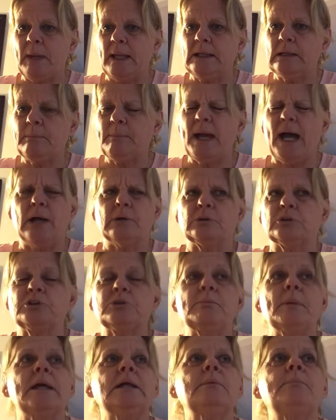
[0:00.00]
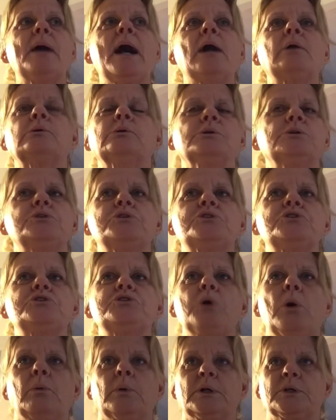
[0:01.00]
powder. Tomato powder is
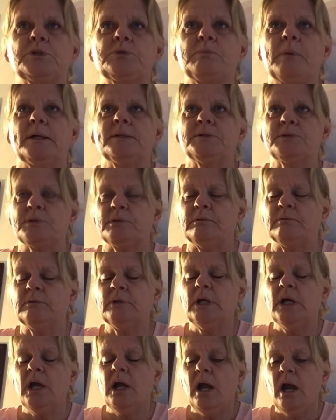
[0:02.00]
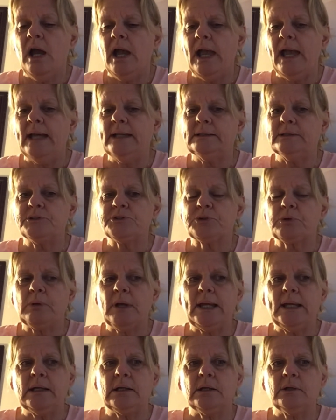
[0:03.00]
so expensive. And it's
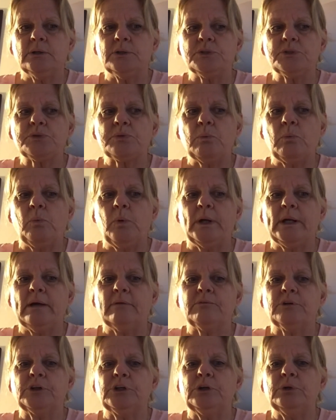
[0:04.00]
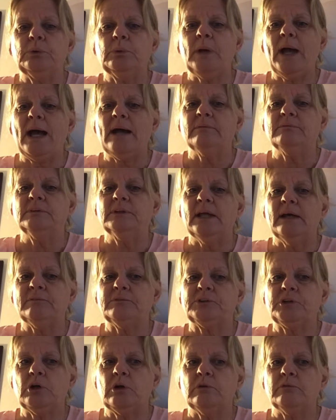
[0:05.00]
great because whatever you have
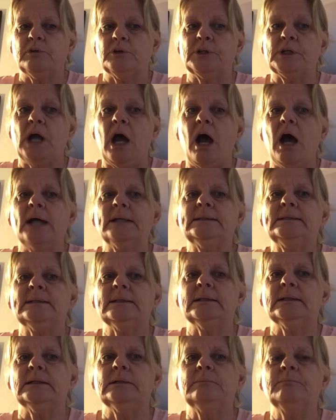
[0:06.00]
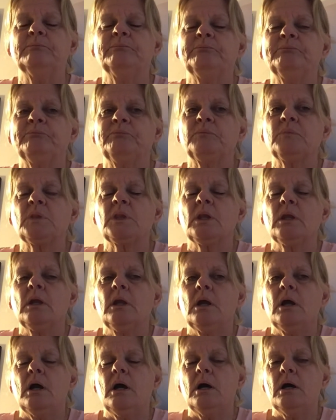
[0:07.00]
left over, and I did
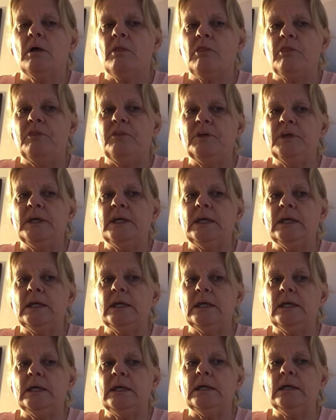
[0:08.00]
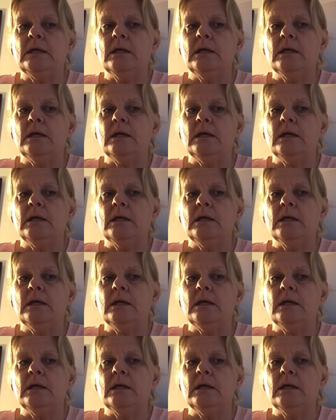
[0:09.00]
the